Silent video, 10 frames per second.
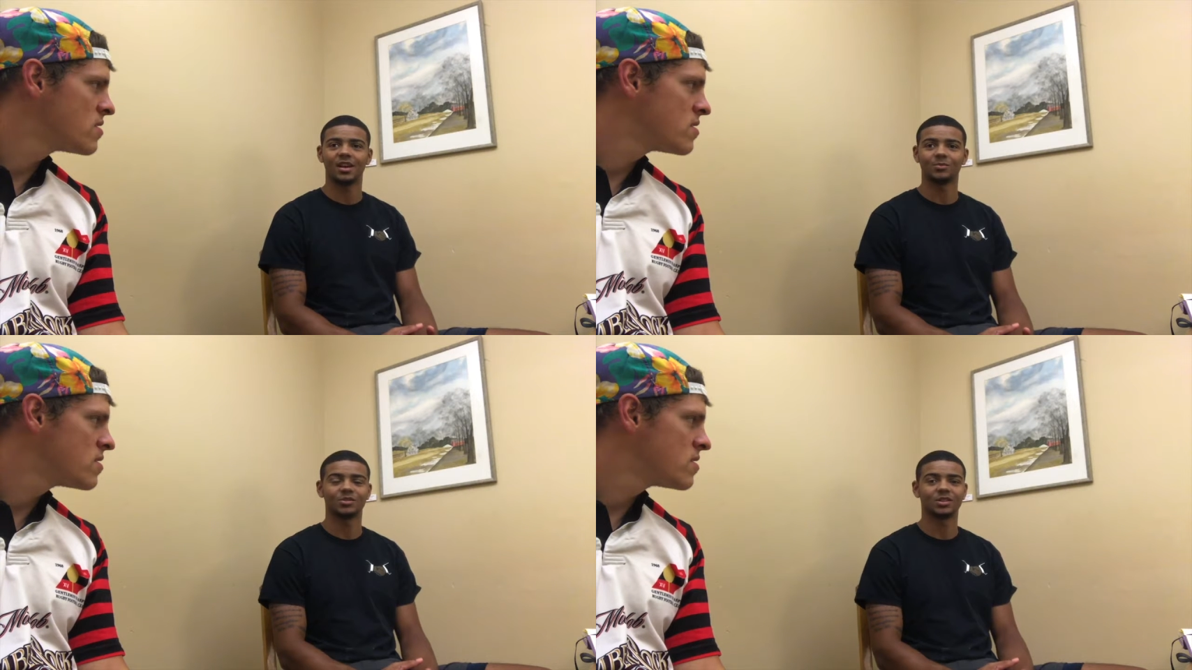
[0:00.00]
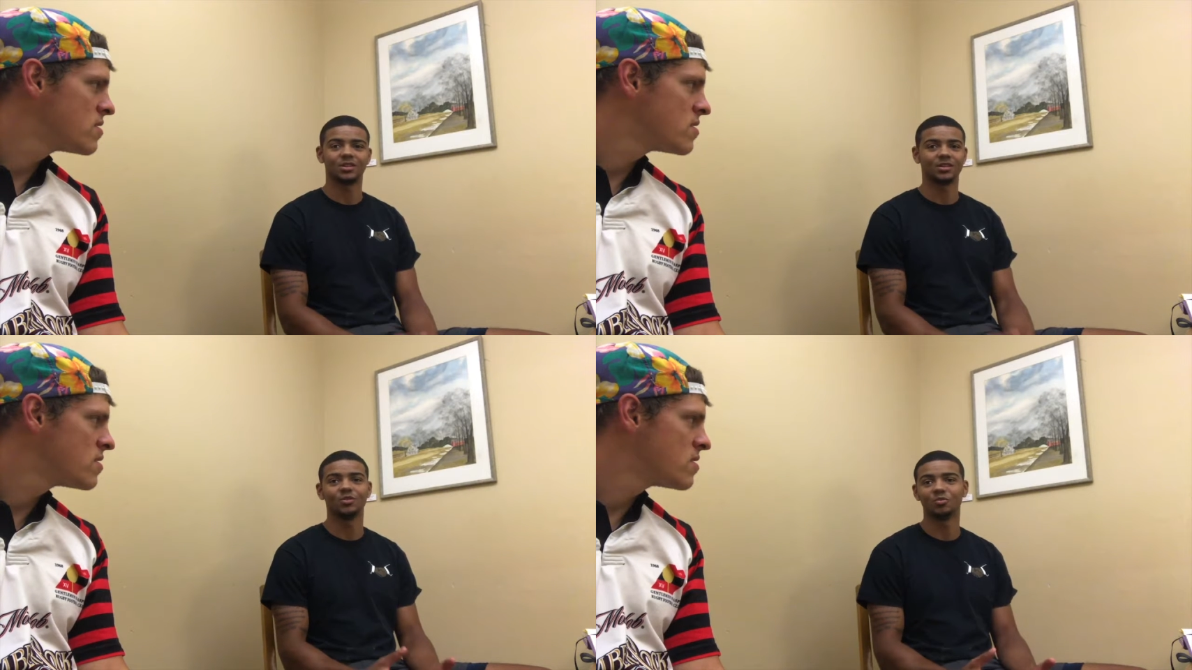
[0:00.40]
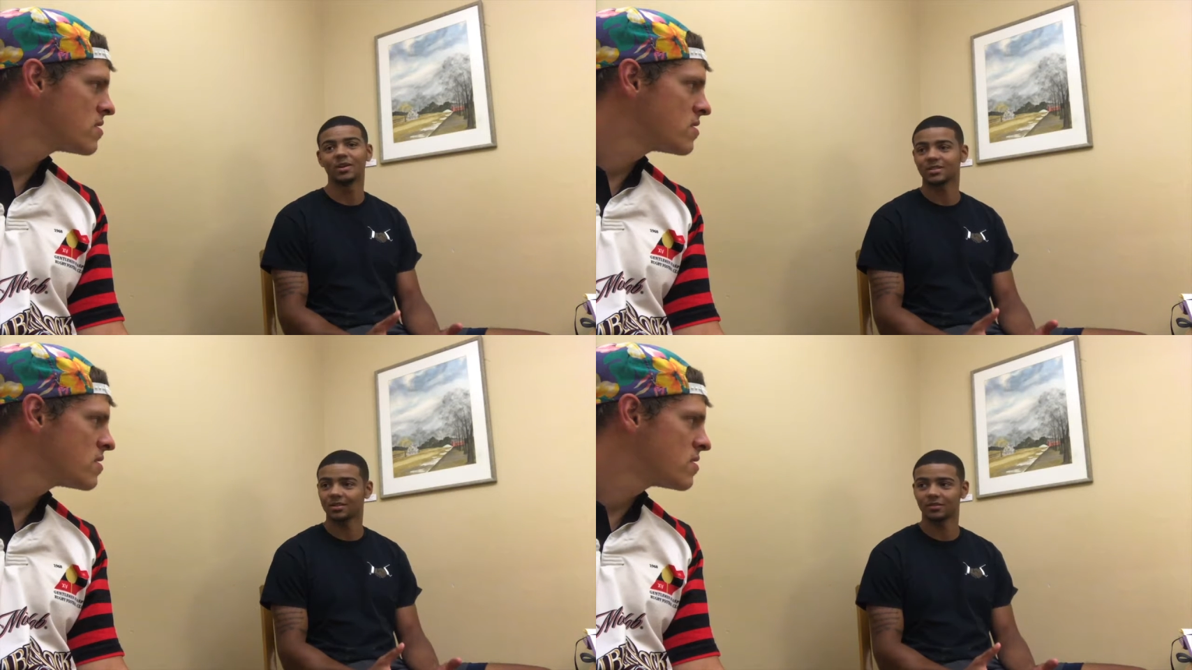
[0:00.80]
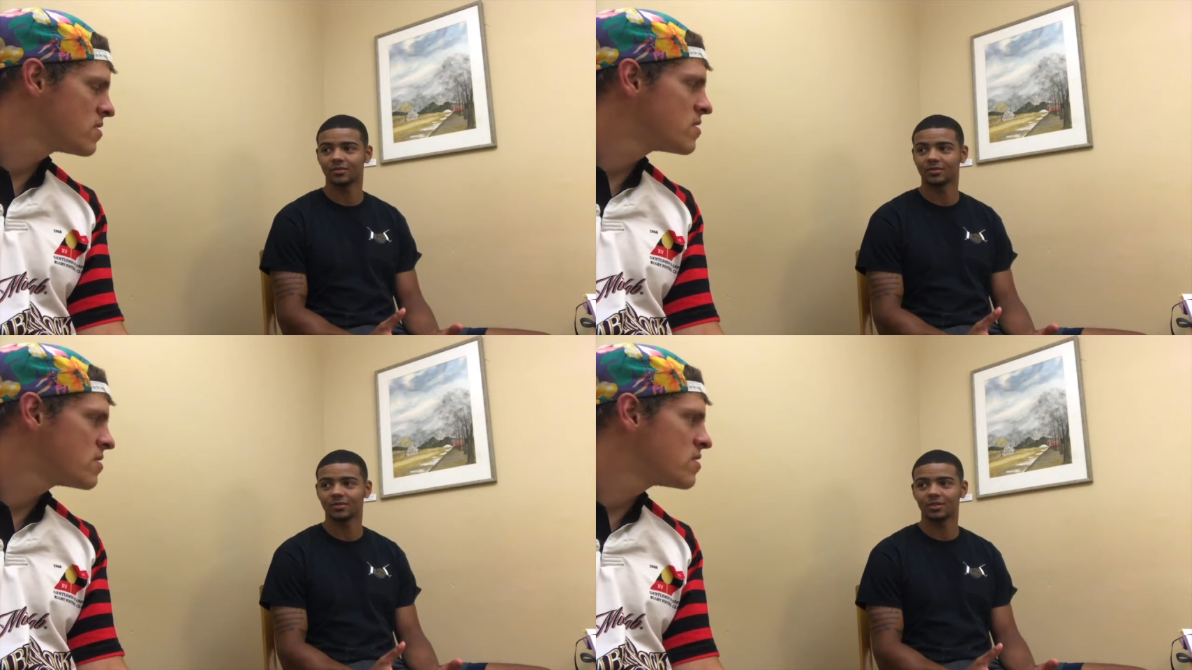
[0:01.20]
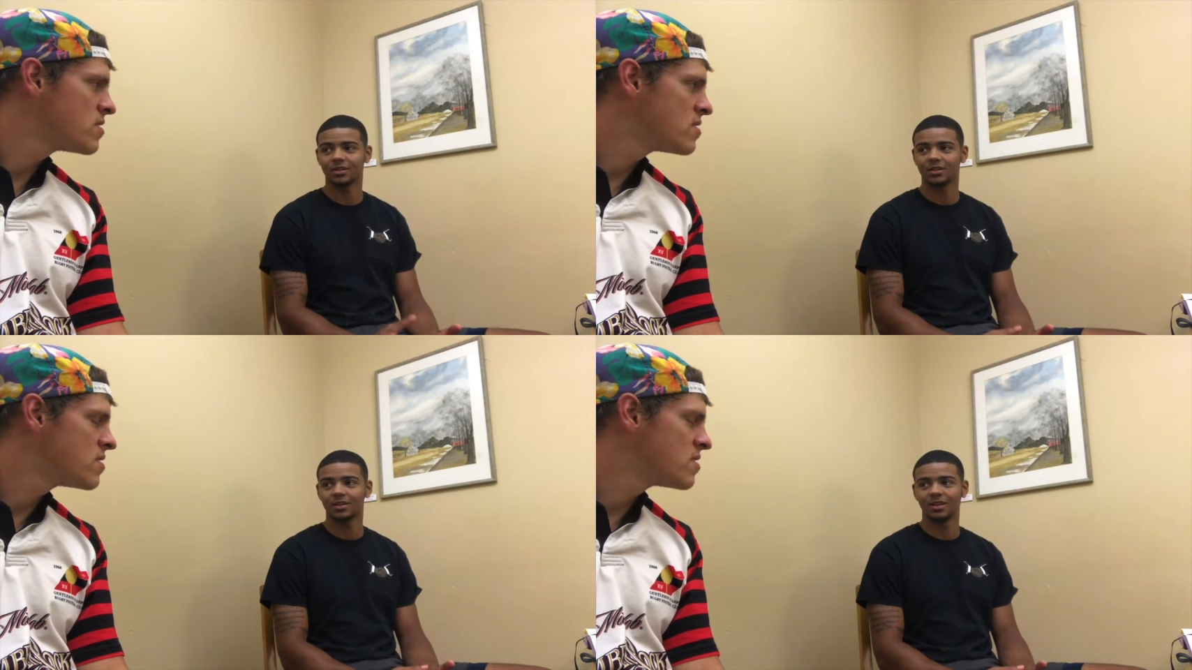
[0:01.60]
Speaker 1: I'm just gonna do it myself.
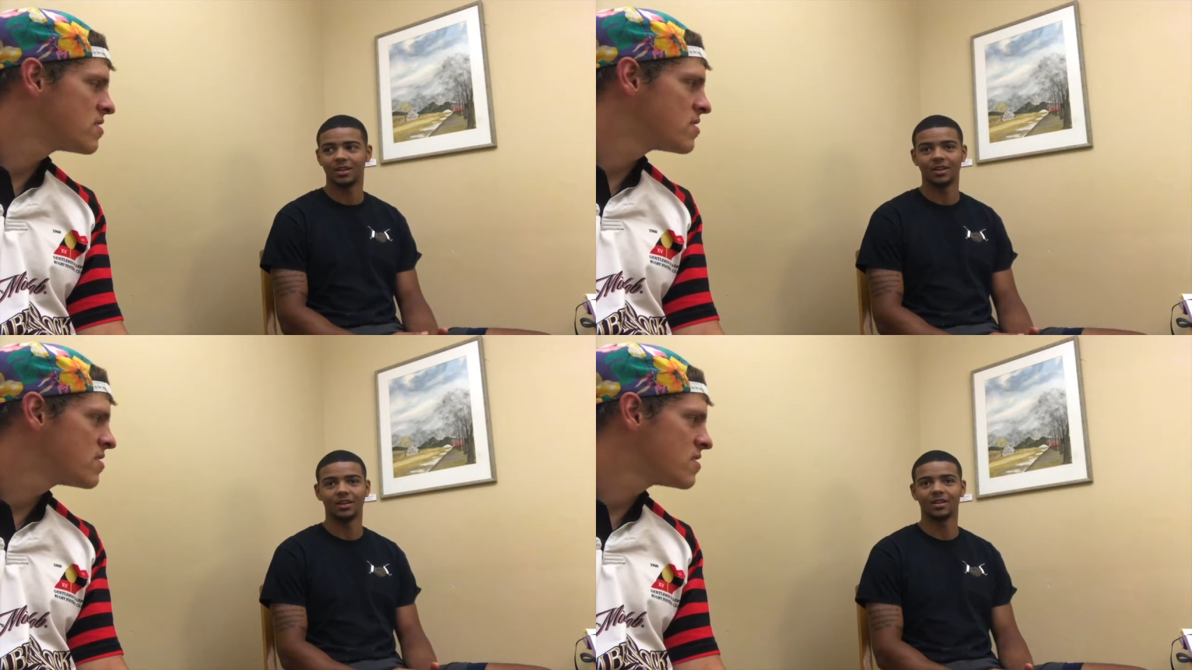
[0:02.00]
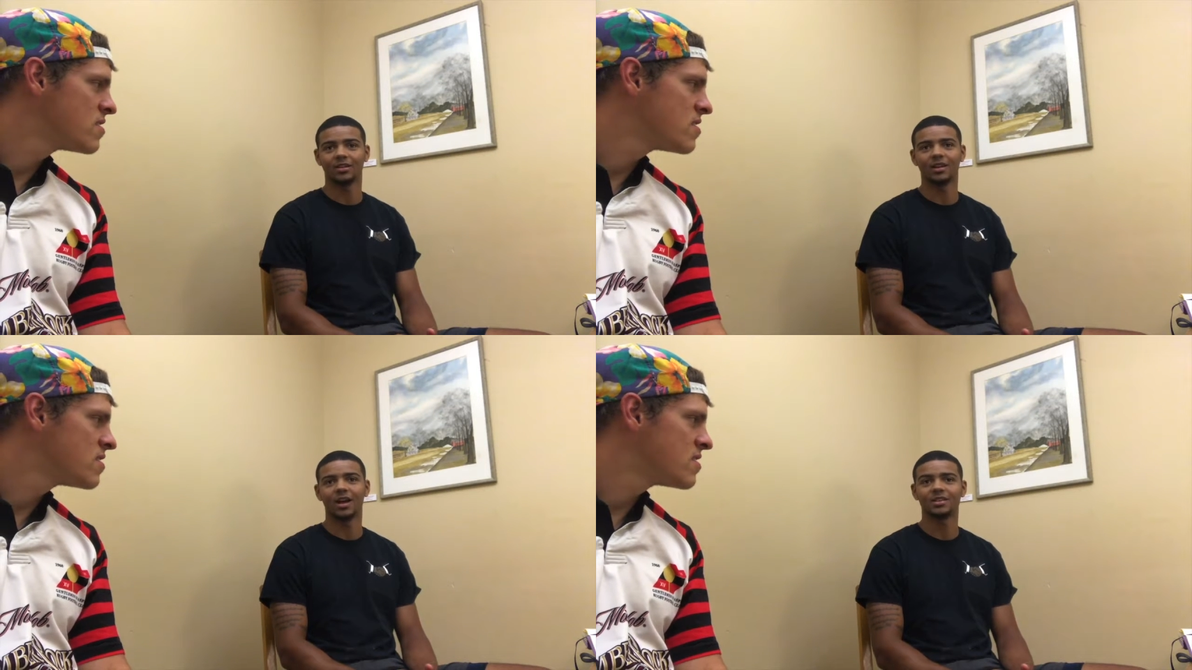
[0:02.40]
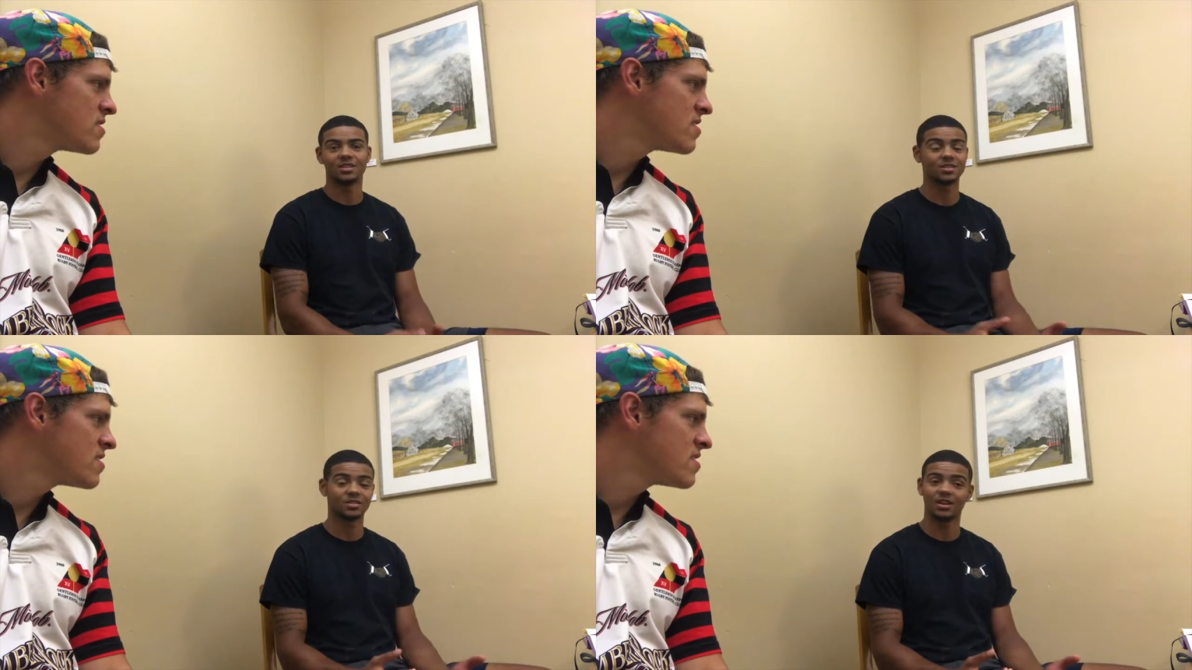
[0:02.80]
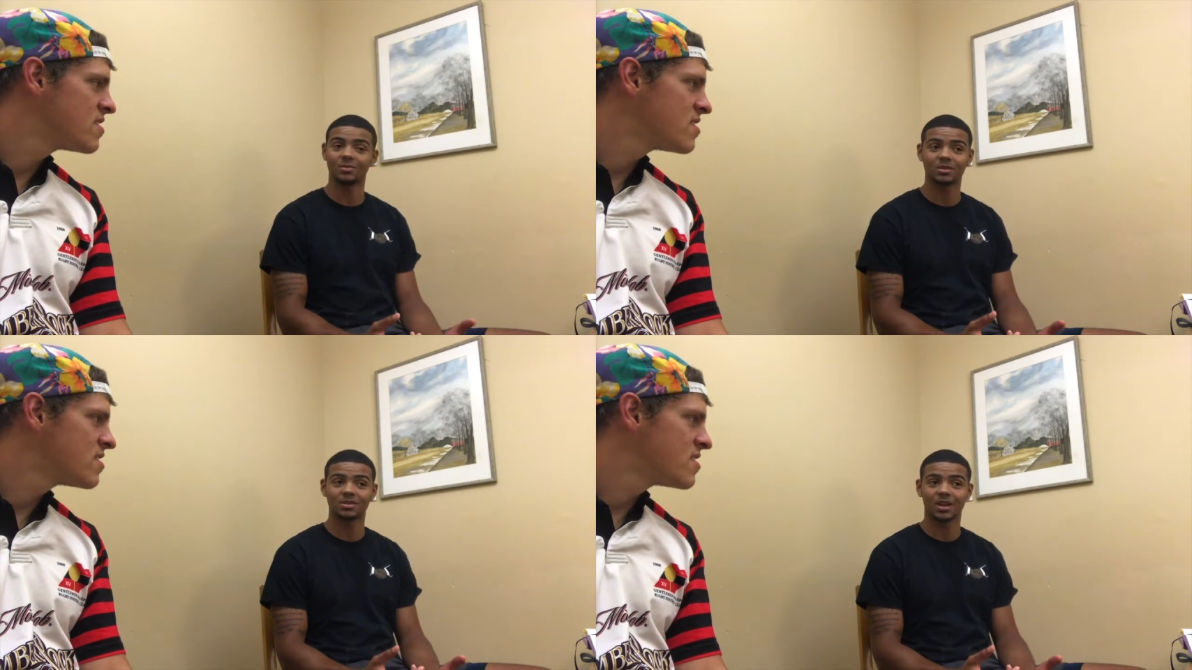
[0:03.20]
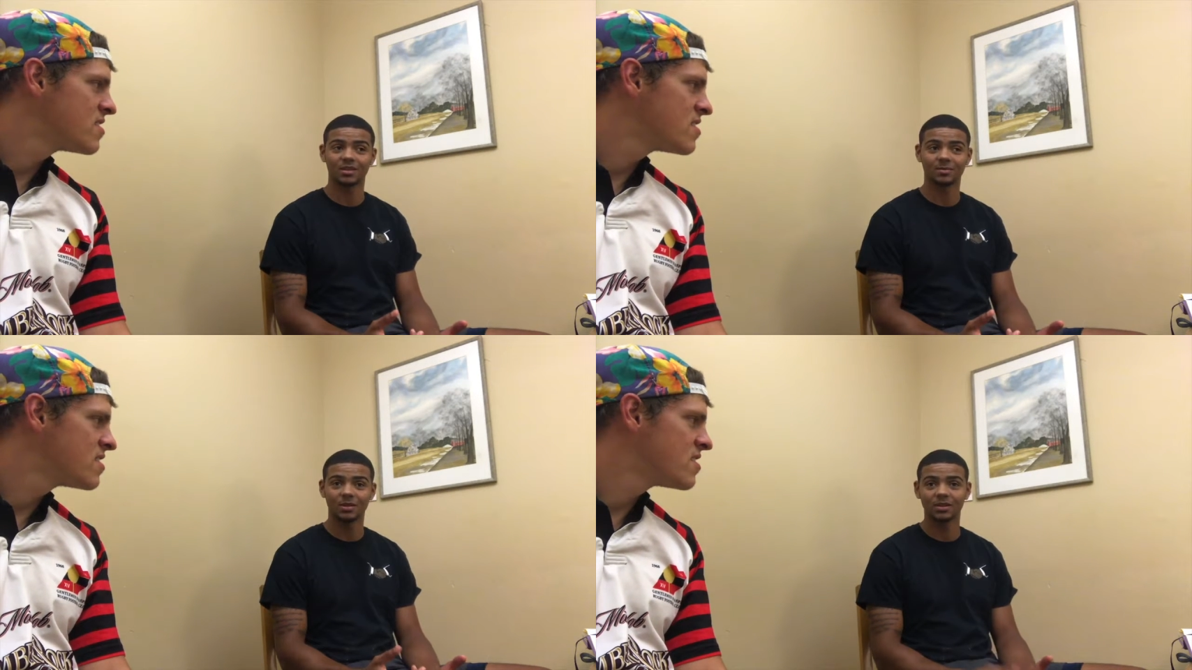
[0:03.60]
And I changed the name to Ty
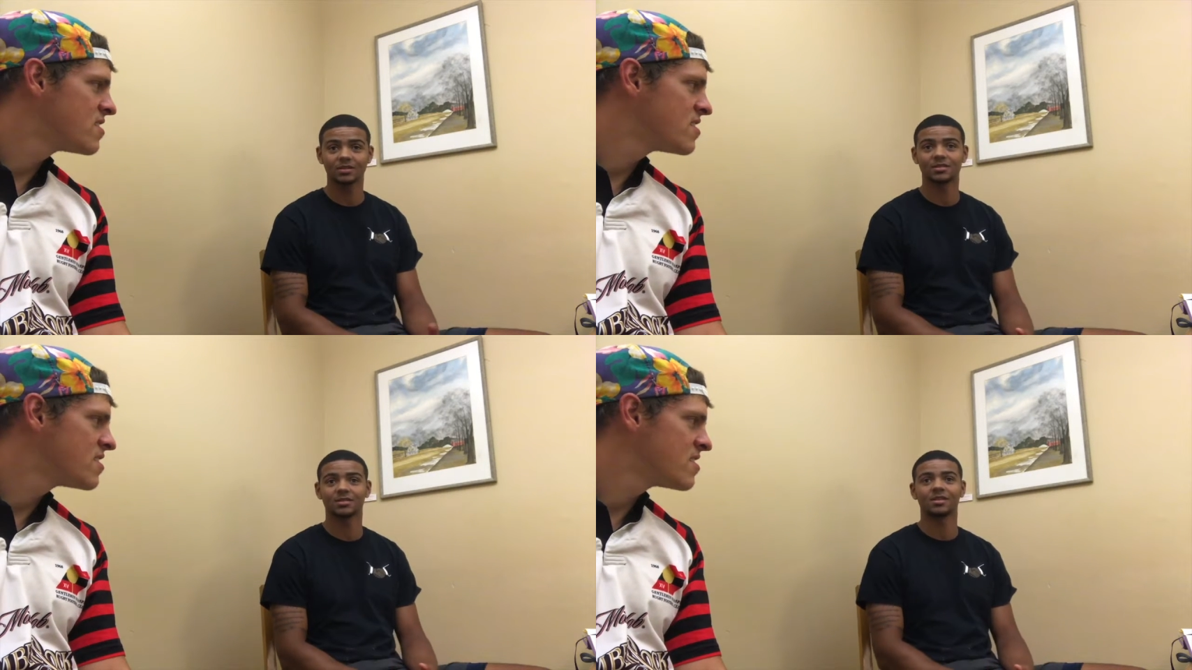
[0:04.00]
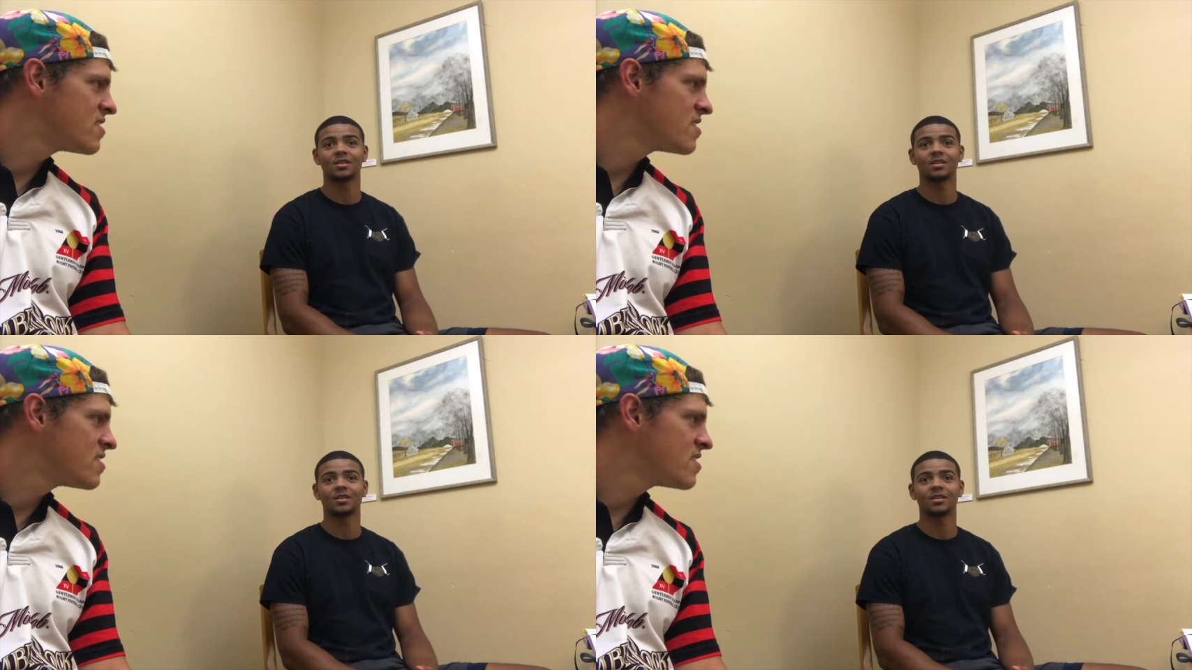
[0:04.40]
Speaks.